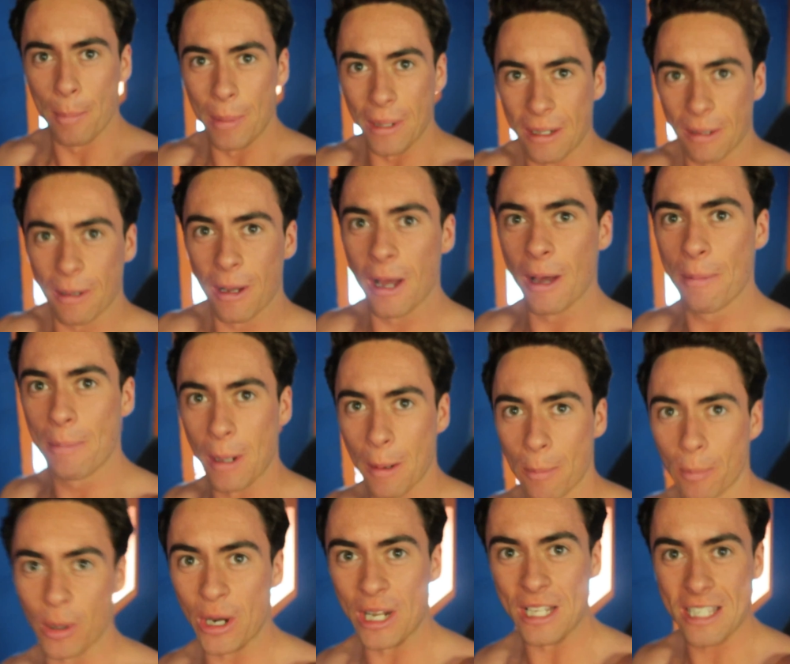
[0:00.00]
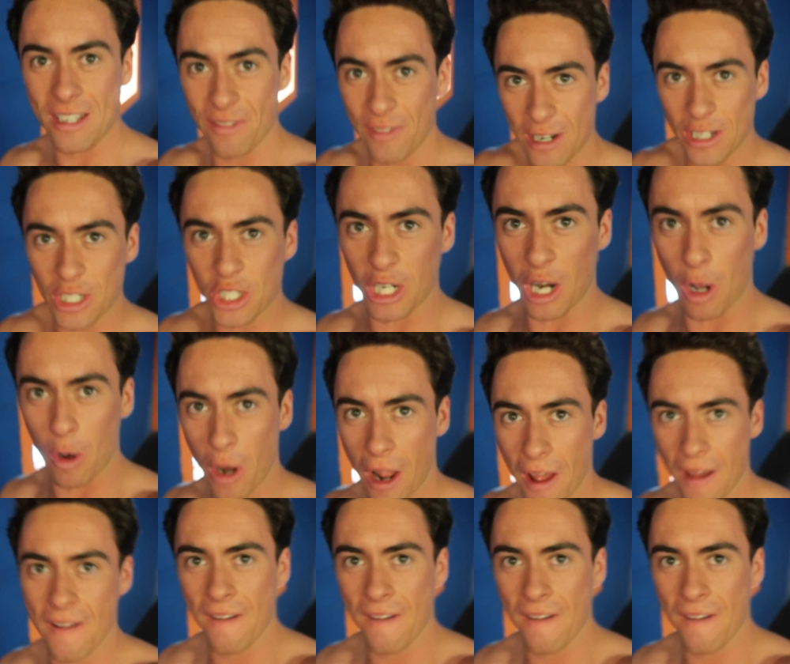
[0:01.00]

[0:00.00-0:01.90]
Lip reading: Bit of Prince, finish it out.